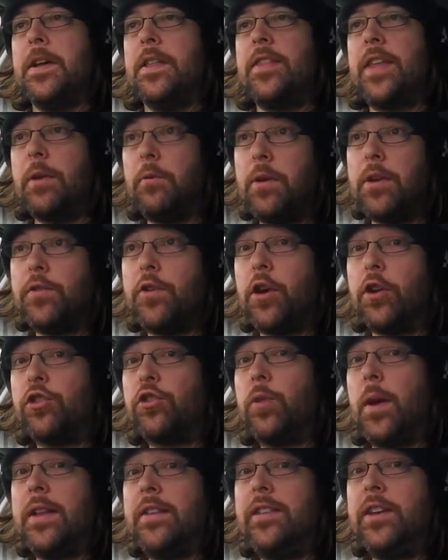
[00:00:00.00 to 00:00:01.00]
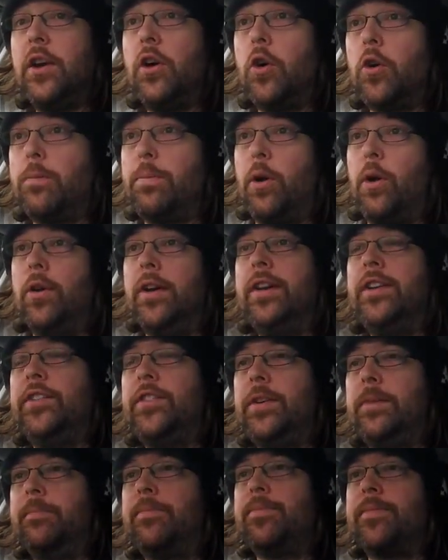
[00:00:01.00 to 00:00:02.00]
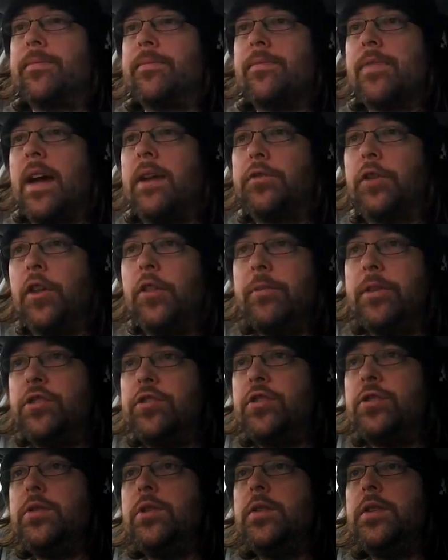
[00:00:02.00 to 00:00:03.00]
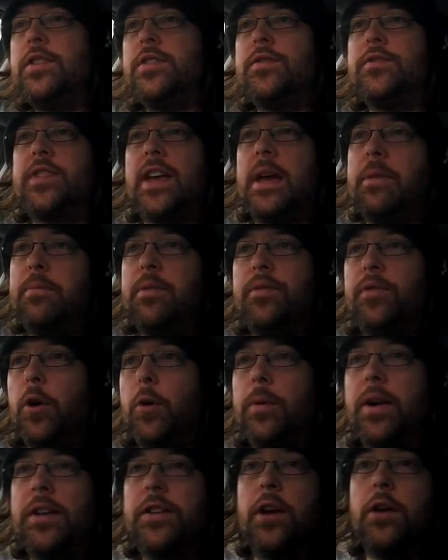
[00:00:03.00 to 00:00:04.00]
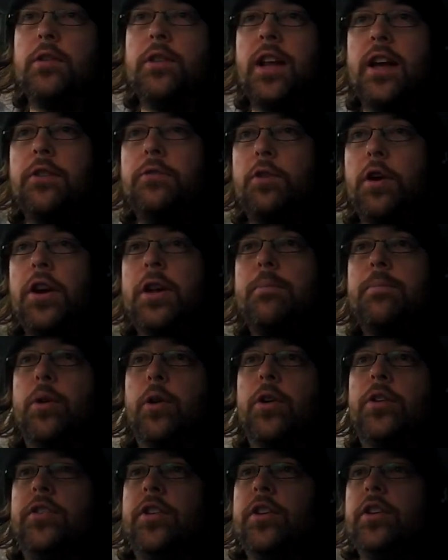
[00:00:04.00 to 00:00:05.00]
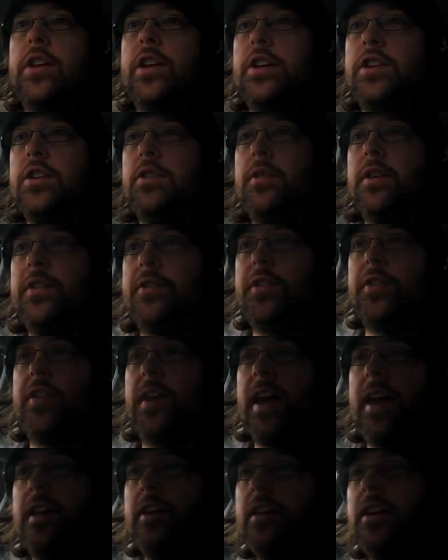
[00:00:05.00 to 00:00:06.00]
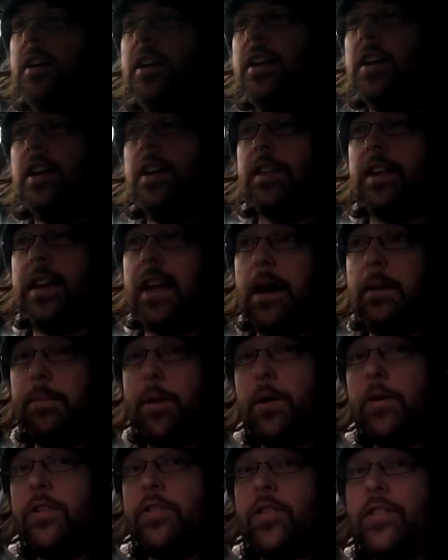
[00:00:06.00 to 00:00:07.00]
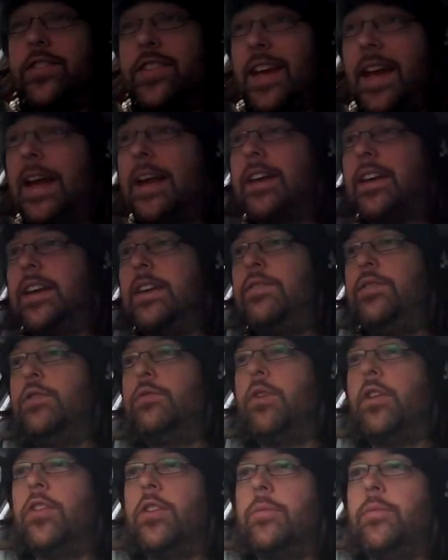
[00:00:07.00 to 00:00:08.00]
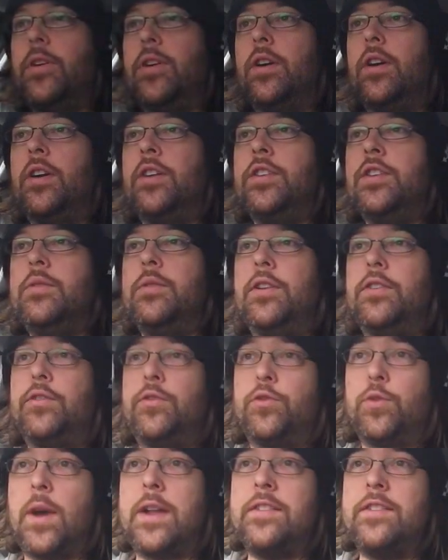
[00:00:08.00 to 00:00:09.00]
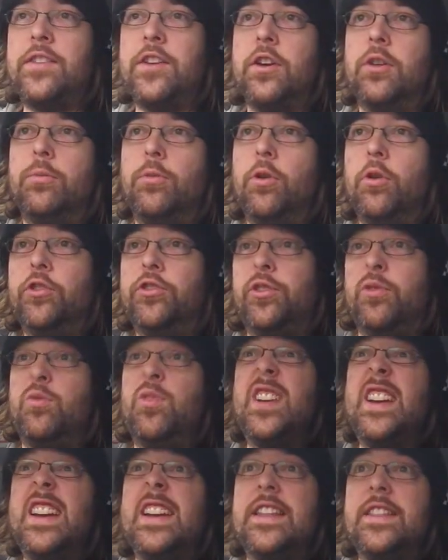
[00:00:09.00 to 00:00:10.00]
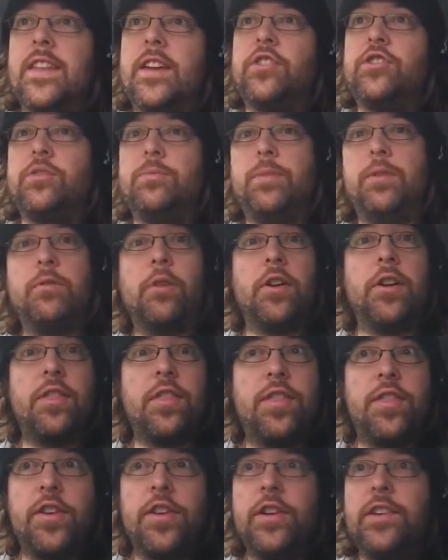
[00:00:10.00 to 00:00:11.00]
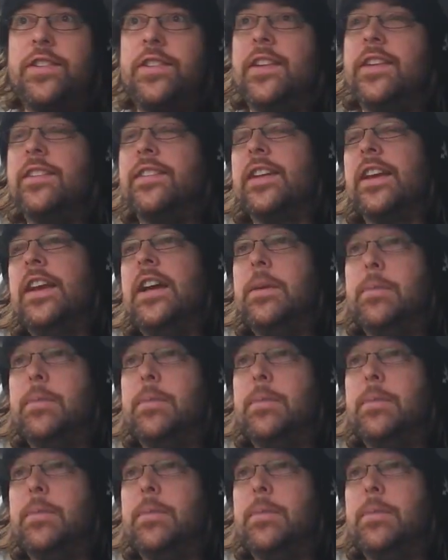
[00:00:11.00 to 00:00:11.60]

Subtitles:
Then we've got 20 Orc Boys. I've done them in 2 units of 10 before, but I don't like running boys in units of 10. They get a bonus attack if you run them at units of 20 or more, so really they should be running 30s.